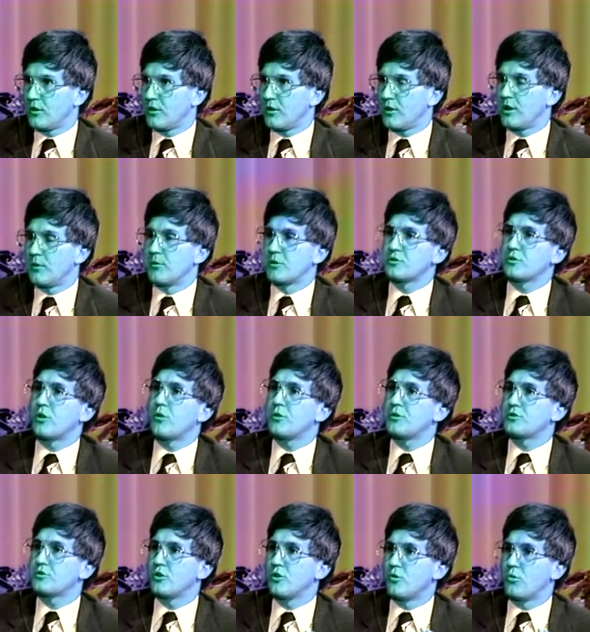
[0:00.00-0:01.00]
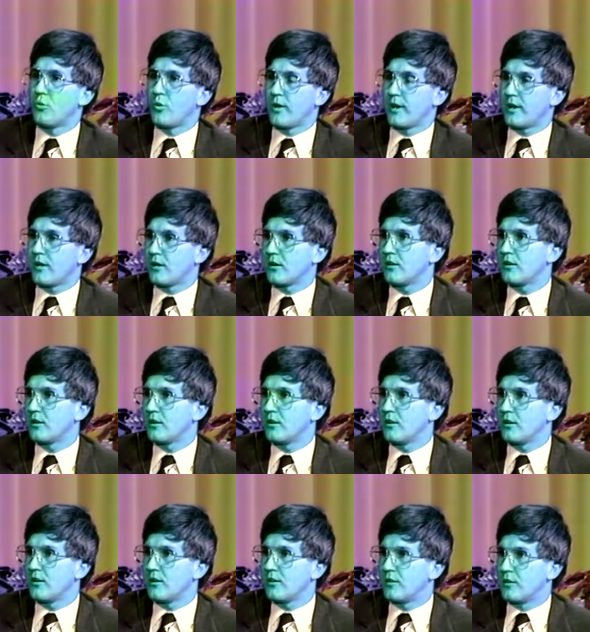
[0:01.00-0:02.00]
He must always know where
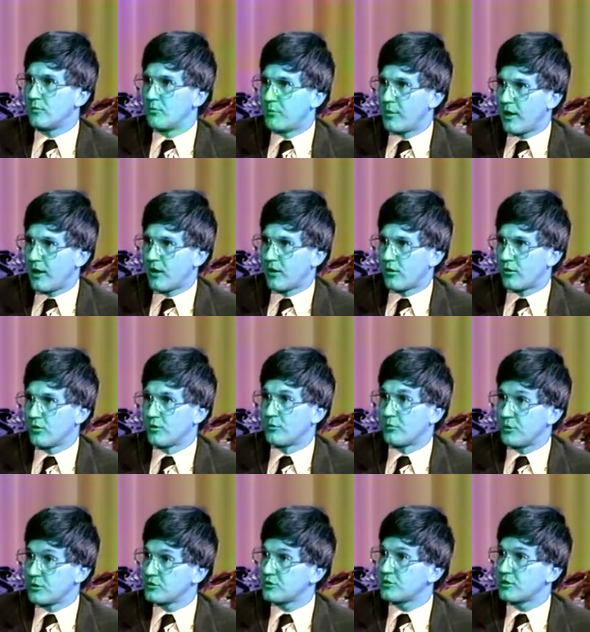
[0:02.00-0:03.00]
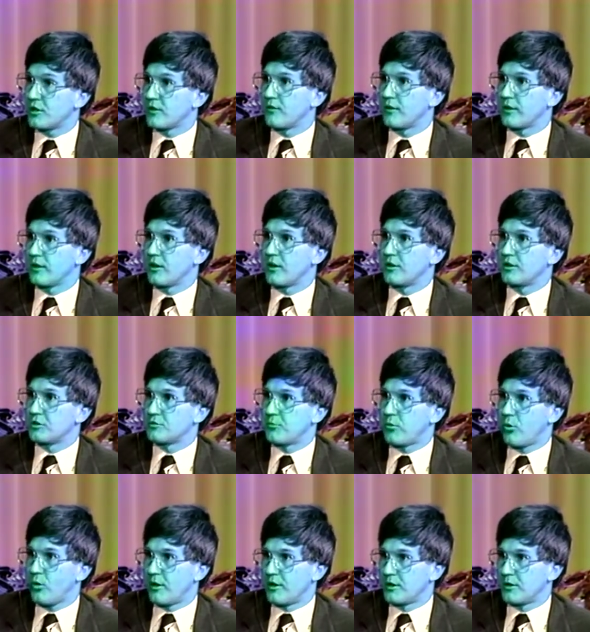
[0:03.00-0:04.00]
the barrel, the business end of that gun is
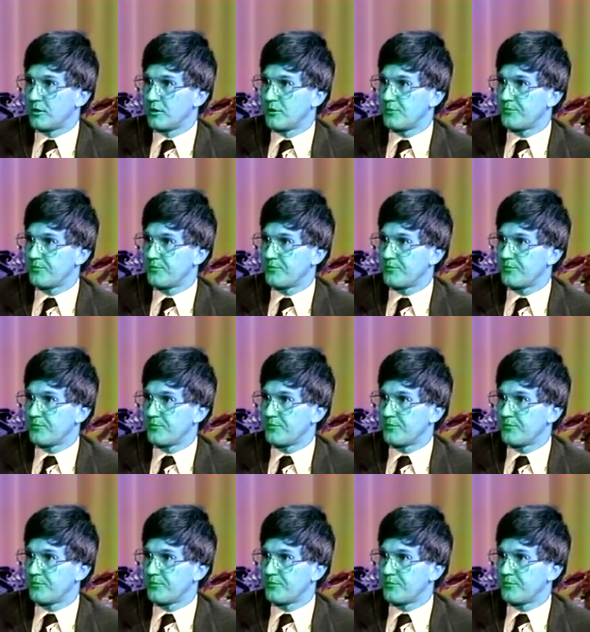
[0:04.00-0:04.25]
pointed.